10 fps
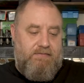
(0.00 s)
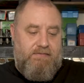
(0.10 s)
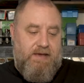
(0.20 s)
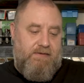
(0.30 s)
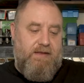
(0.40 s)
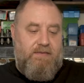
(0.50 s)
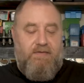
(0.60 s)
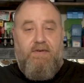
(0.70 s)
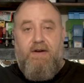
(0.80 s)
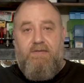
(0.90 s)
messed up the
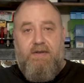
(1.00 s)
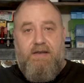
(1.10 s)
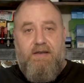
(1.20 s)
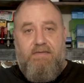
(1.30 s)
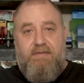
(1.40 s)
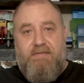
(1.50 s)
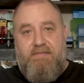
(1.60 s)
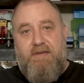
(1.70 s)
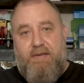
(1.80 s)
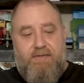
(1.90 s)
first one because
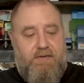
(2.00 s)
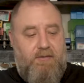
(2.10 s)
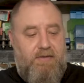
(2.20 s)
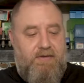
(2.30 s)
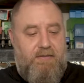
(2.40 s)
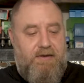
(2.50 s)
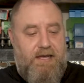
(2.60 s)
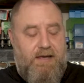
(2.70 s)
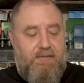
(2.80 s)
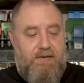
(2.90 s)
I'm stupid
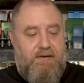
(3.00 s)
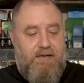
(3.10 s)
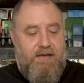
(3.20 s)
sometimes and